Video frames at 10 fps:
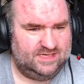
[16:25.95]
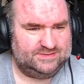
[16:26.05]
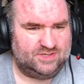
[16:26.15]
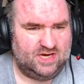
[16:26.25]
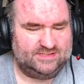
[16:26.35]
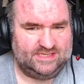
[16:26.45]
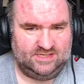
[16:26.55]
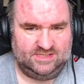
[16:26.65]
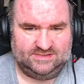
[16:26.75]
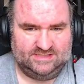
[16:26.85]
That's cross
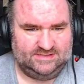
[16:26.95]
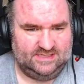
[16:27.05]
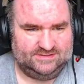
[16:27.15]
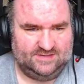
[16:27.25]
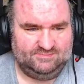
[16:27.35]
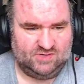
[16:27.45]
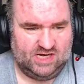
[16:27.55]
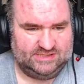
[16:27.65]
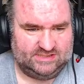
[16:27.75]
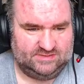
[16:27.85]
carrot. That's not the right
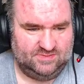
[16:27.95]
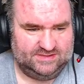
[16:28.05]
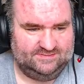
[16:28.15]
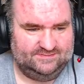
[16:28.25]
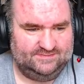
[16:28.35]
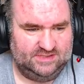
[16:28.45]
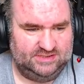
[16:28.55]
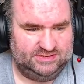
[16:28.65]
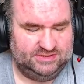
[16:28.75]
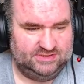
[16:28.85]
project. What the
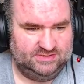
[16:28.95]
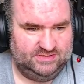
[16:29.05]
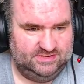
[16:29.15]
fudge?